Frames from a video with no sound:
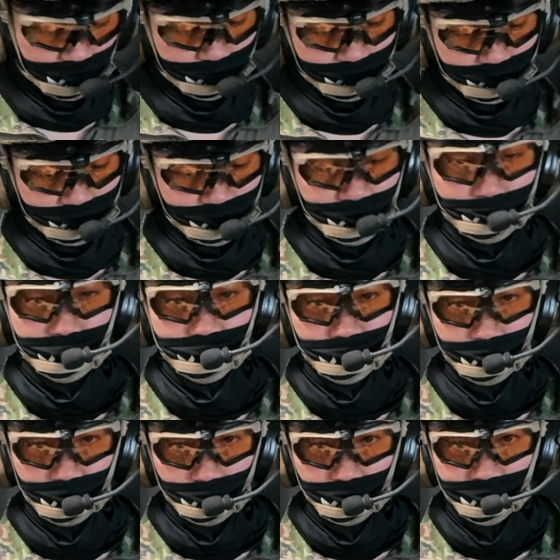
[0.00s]
The
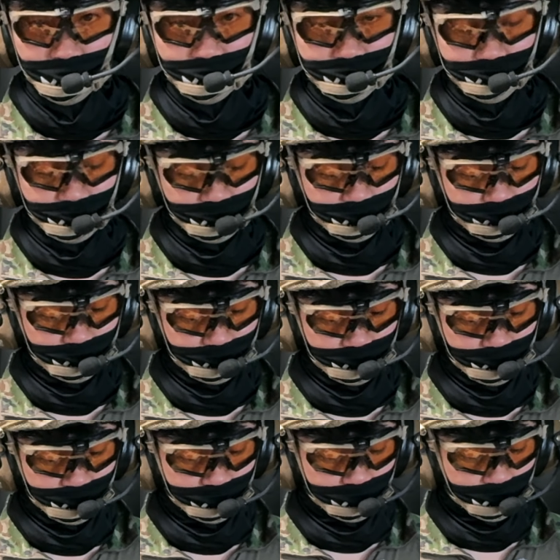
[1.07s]
pistol, by the way, is a
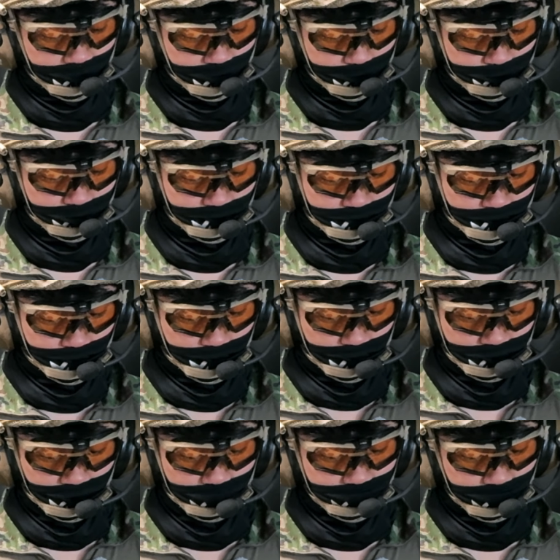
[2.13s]
TM
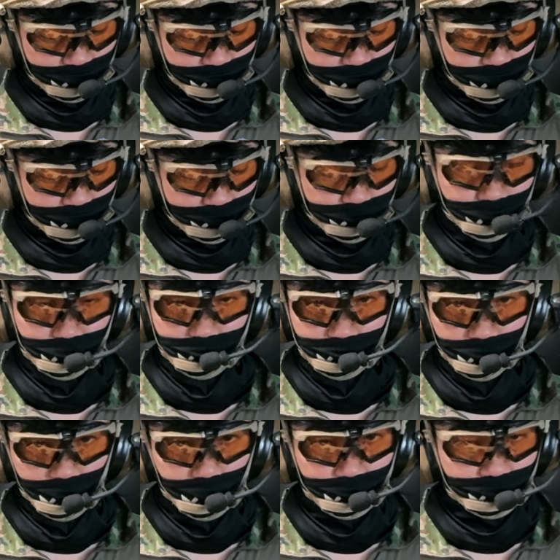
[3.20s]
Glock 17 Gen
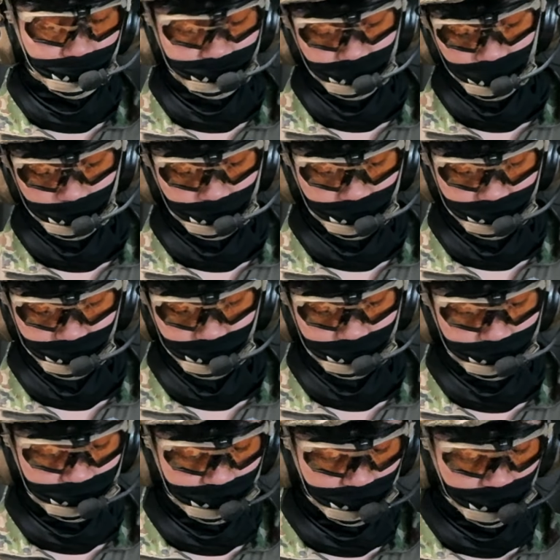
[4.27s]
5. I'll talk about this
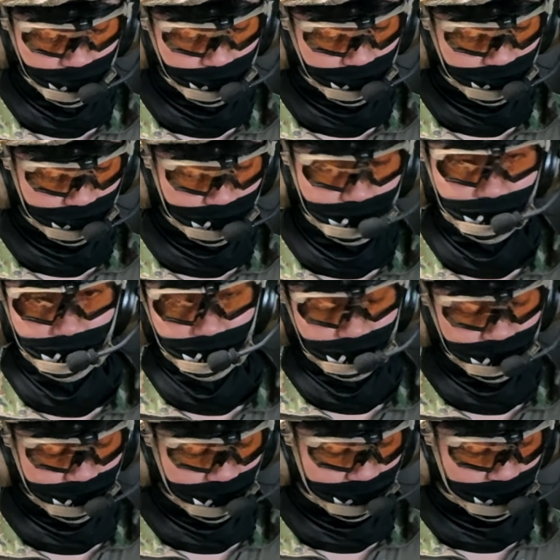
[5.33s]
in a different video, but this is